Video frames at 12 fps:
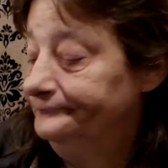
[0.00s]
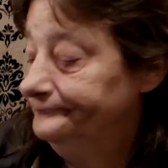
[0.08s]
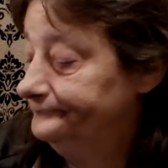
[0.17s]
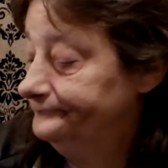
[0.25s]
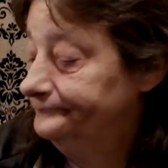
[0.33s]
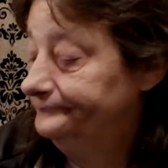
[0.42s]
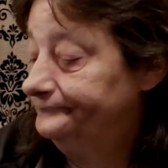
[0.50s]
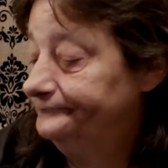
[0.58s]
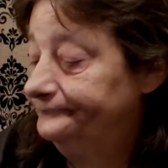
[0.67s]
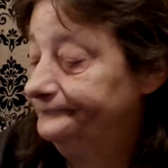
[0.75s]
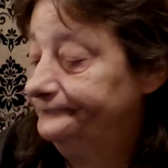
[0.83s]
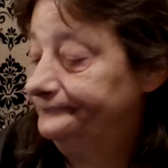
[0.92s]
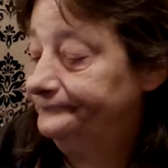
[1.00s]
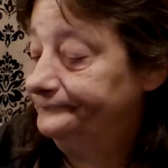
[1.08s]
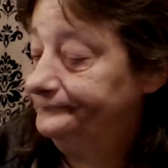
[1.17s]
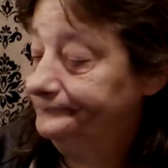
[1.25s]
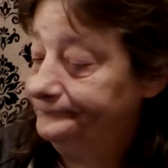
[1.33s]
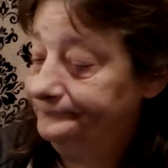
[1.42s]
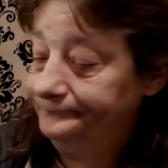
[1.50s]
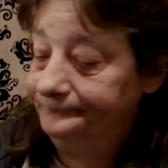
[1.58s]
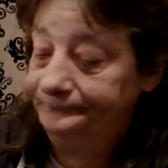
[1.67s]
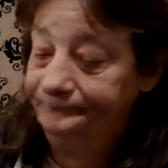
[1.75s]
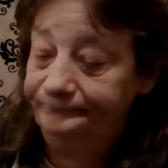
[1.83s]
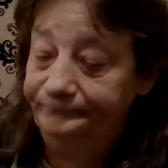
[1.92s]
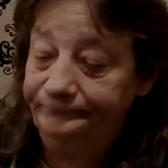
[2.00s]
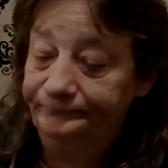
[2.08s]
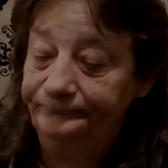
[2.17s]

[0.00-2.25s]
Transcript: (no one is talking)